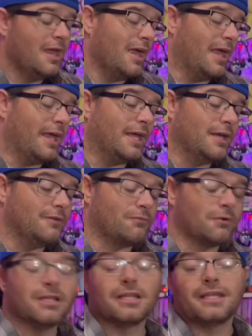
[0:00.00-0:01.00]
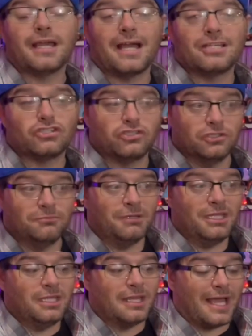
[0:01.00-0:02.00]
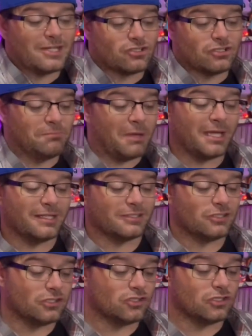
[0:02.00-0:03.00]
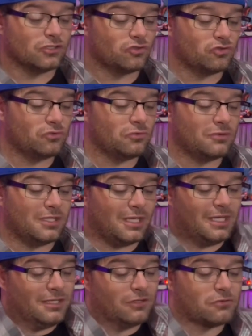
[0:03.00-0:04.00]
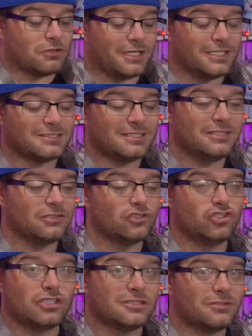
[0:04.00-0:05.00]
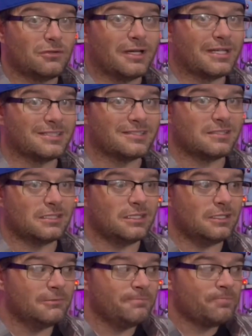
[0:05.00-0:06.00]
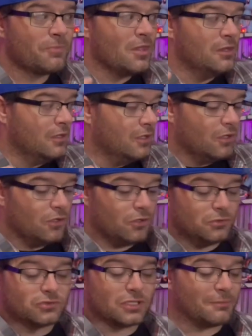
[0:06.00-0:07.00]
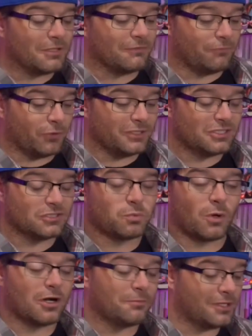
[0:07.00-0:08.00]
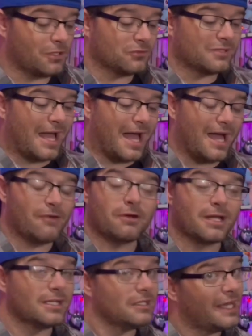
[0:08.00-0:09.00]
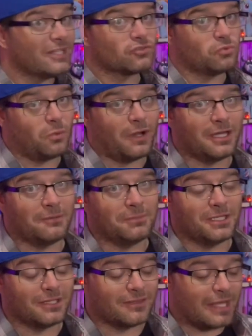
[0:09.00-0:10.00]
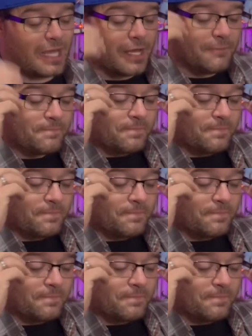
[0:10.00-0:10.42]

And really, I should be actually paying attention to the end credits here just so I can see who some of the voices were because I recognize quite a bit of that.